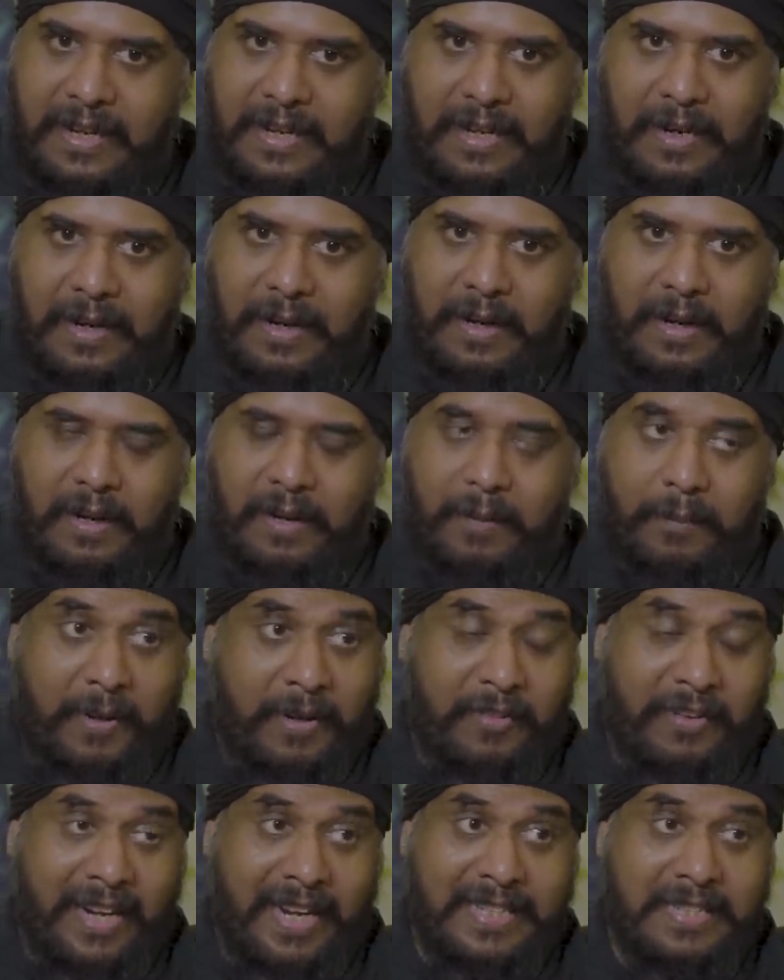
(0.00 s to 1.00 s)
But
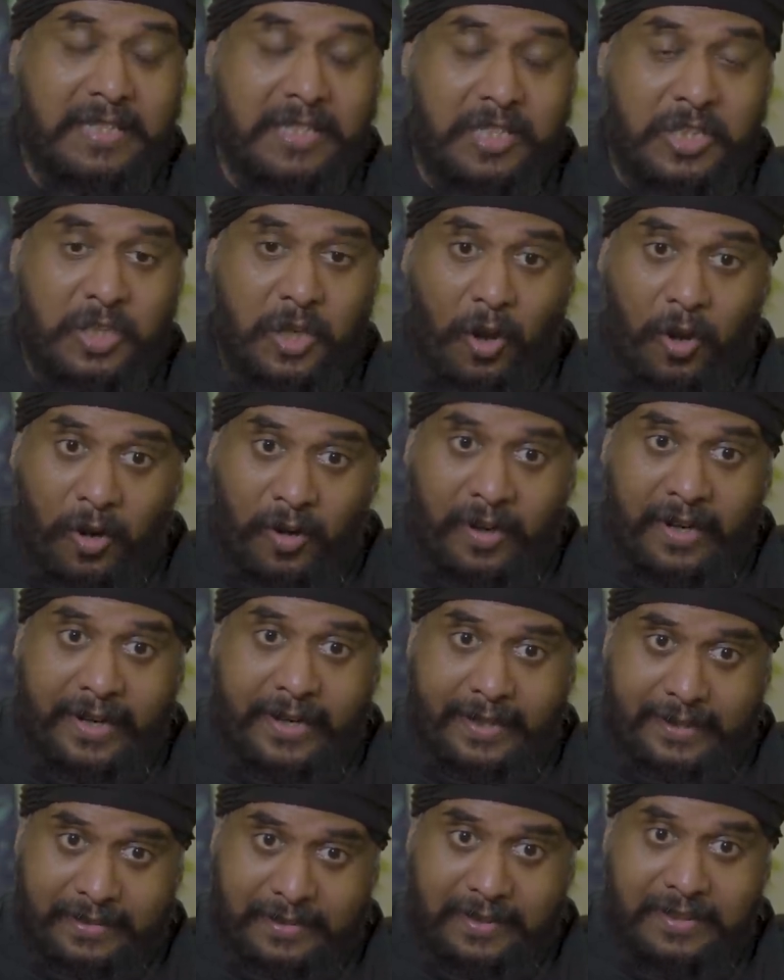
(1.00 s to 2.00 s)
when I saw
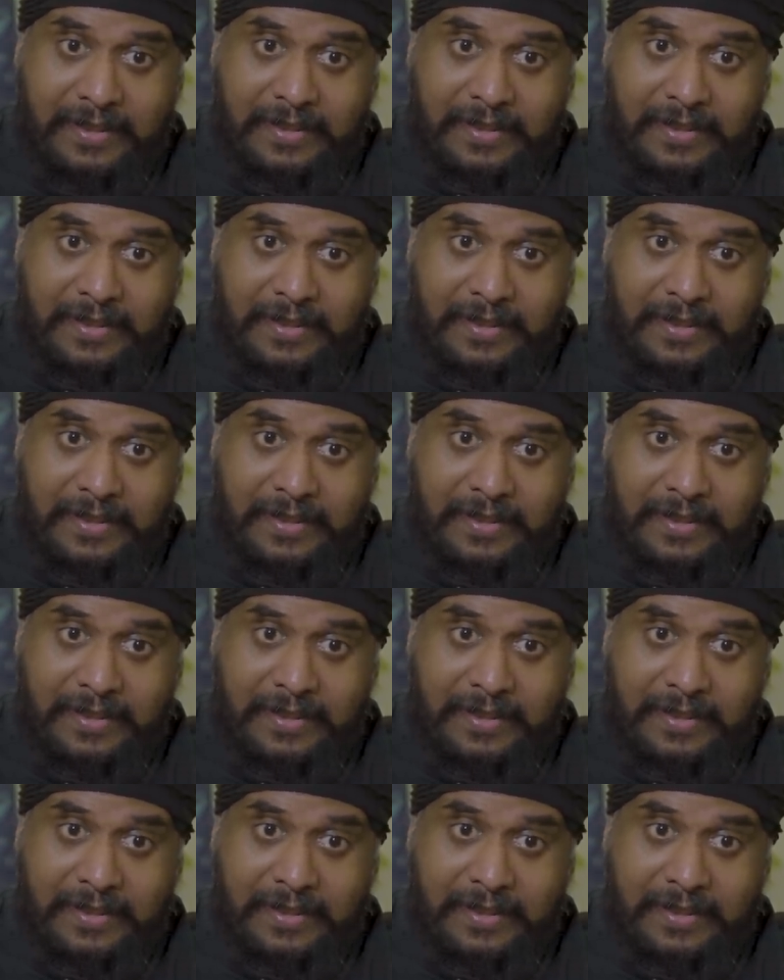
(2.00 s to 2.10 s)
it,